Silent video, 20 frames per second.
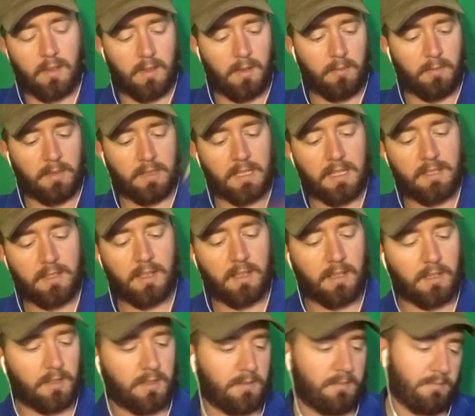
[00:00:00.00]
But these
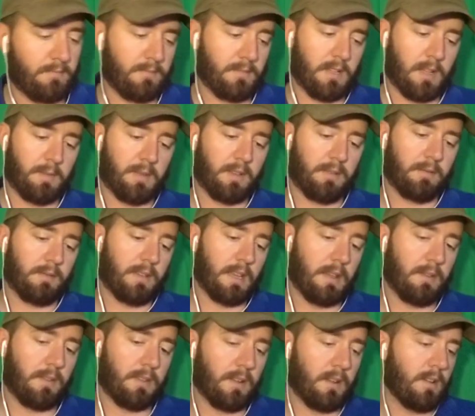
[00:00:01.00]
things, I mean,
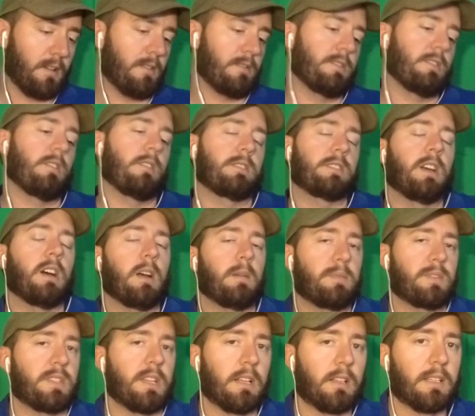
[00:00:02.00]
they're our top
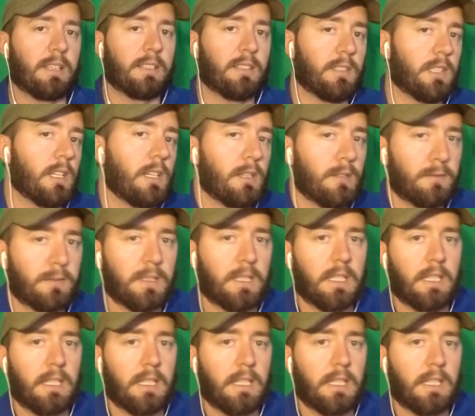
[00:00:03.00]
selling glove.